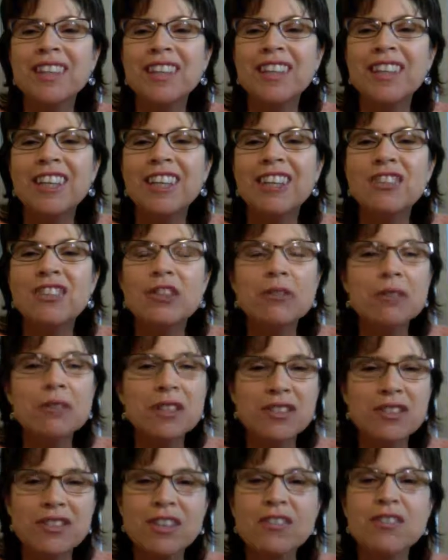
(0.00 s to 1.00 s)
HITO
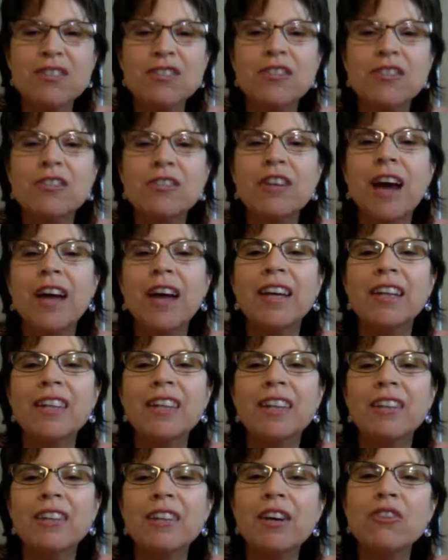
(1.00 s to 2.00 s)
assesses your diet
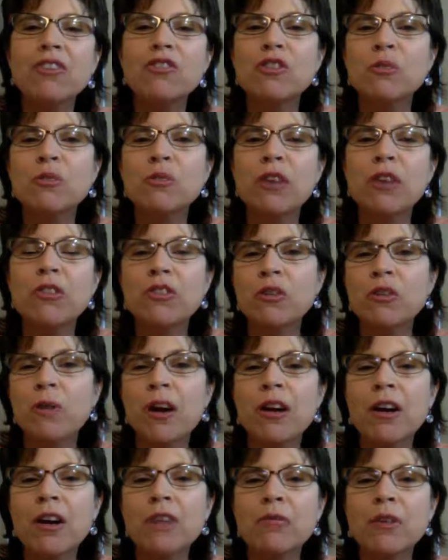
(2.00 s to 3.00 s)
and tells you whether you
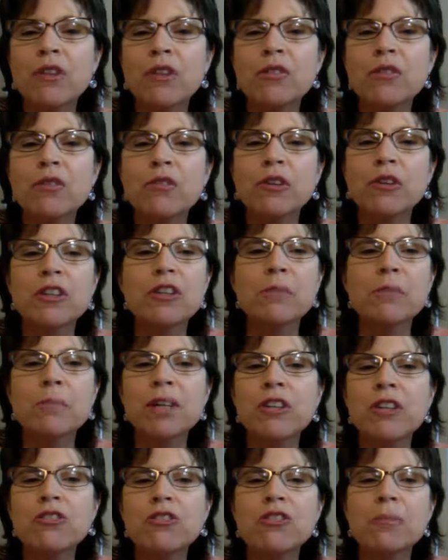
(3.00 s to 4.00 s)
are at risk for a
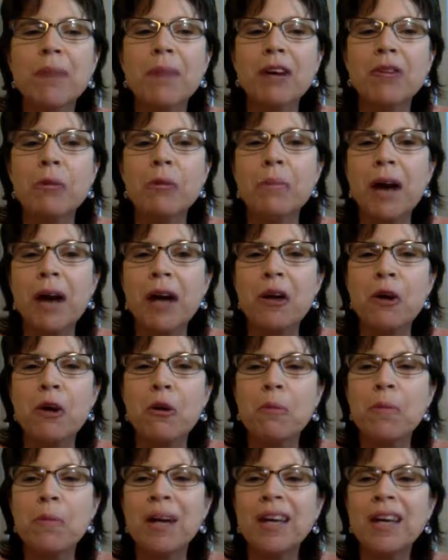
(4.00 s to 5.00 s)
diminished
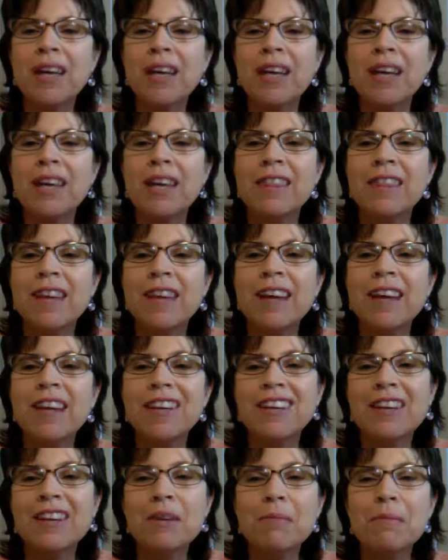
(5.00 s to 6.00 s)
microbiome,
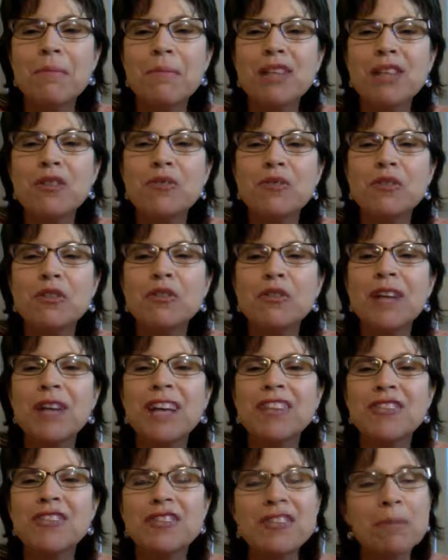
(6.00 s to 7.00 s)
then makes food
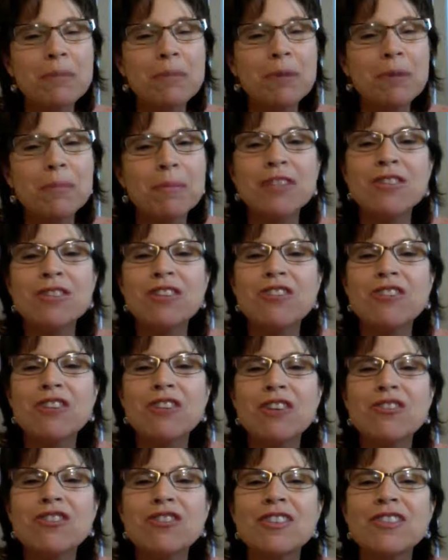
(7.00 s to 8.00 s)
and supplement
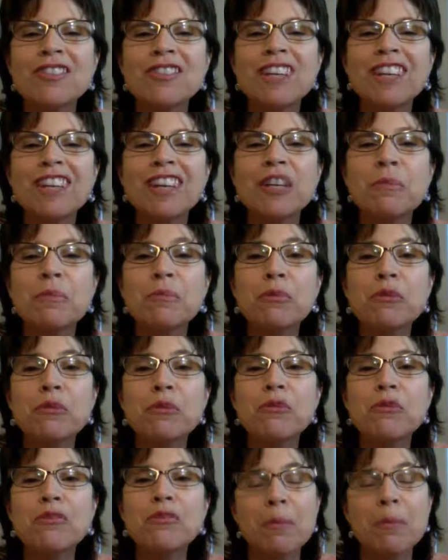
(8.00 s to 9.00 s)
suggestions that can
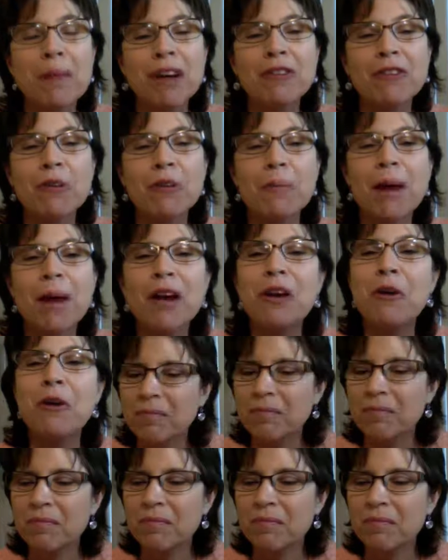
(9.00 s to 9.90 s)
improve your microbiome.